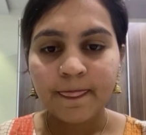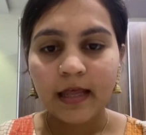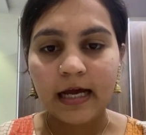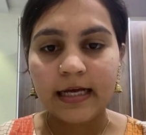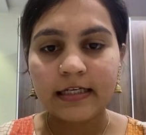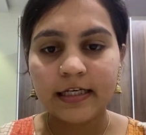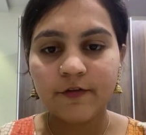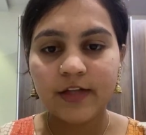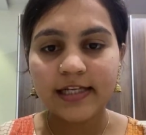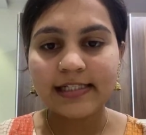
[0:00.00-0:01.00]
And
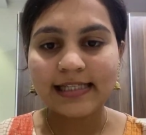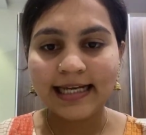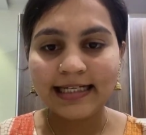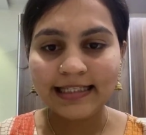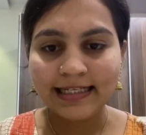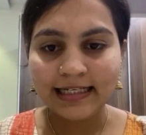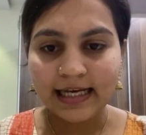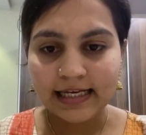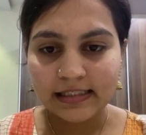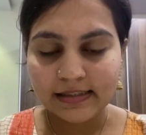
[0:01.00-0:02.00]
if there is anything
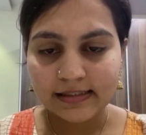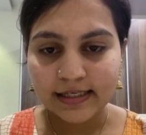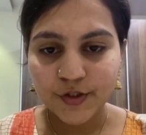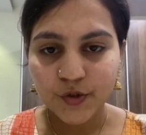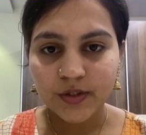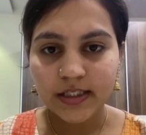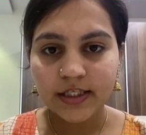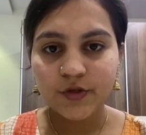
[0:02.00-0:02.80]
else that you need,